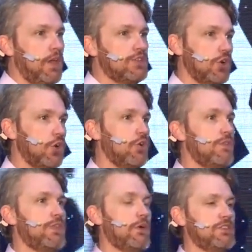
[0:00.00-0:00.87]
So
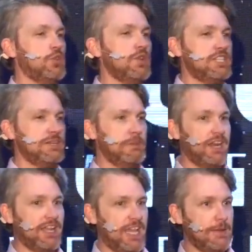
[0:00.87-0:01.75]
there, you need to be
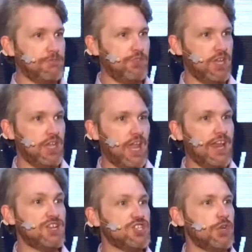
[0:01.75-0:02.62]
able to keep the
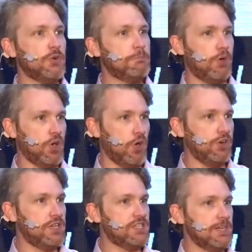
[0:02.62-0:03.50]
engineering
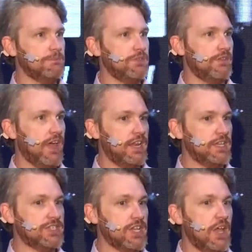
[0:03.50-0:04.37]
priorities something that
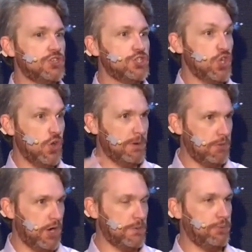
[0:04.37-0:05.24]
is determined
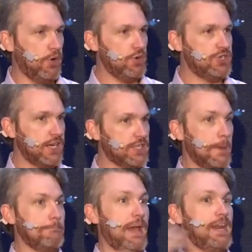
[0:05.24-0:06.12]
by the project,
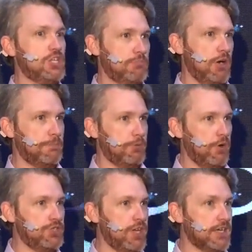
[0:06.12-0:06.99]
managed by the
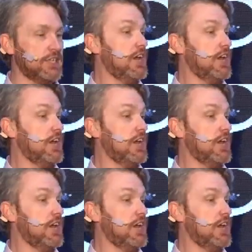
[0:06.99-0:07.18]
project,